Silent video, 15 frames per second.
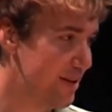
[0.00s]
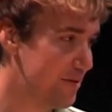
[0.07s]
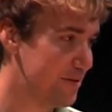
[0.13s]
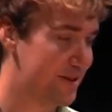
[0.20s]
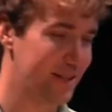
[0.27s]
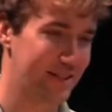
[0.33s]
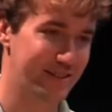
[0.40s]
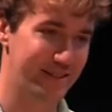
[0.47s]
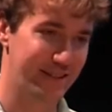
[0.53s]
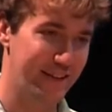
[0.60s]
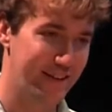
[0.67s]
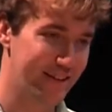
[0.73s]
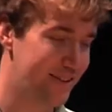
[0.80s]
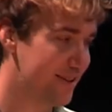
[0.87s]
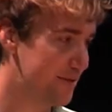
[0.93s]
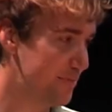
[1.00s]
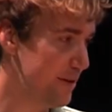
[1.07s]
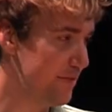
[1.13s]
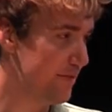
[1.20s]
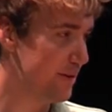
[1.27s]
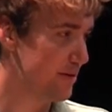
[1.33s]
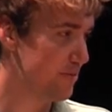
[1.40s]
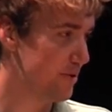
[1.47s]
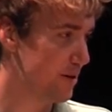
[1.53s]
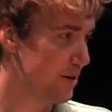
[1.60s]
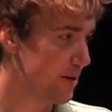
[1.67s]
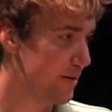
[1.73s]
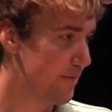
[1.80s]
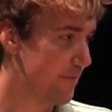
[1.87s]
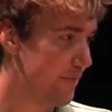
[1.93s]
which extended this previous work,